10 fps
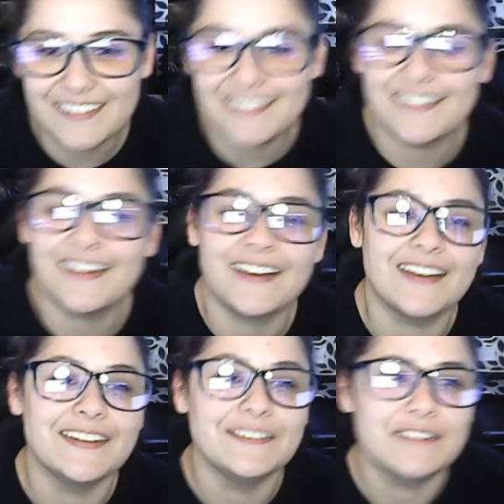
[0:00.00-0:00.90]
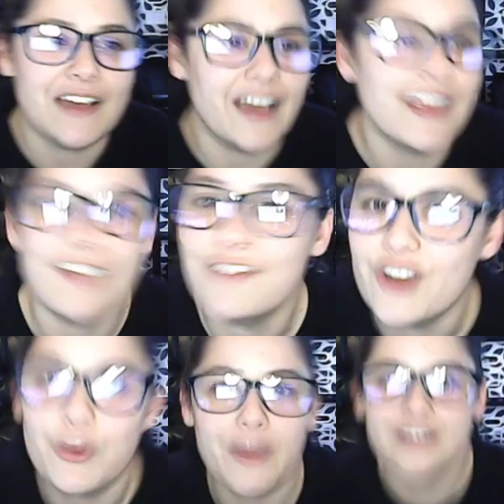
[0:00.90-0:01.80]
yeah, I have
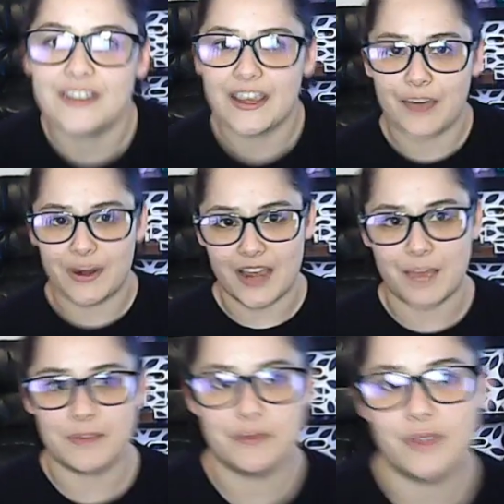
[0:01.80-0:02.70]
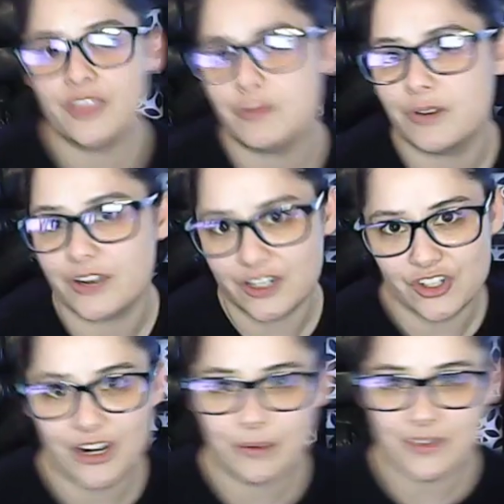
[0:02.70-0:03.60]
no idea how it happened, but in the
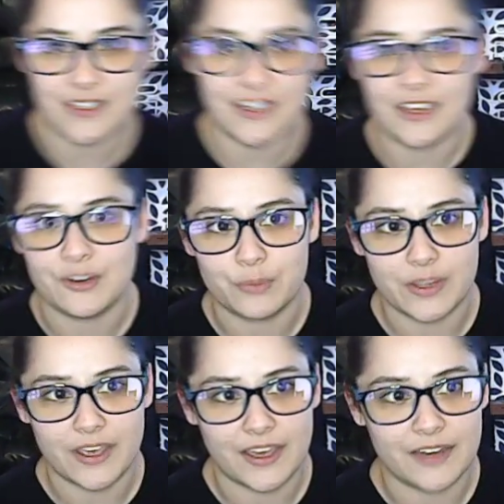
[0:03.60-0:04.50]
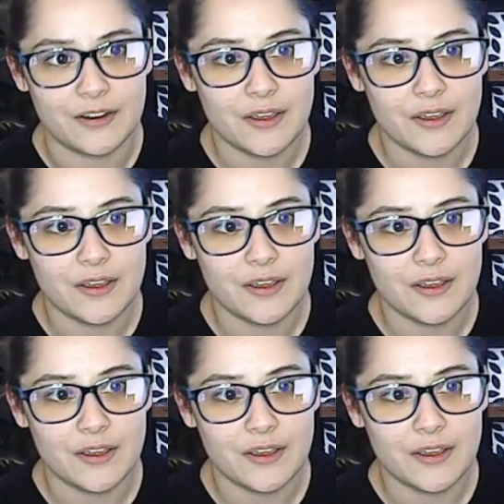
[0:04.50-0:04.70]
production I was in, we had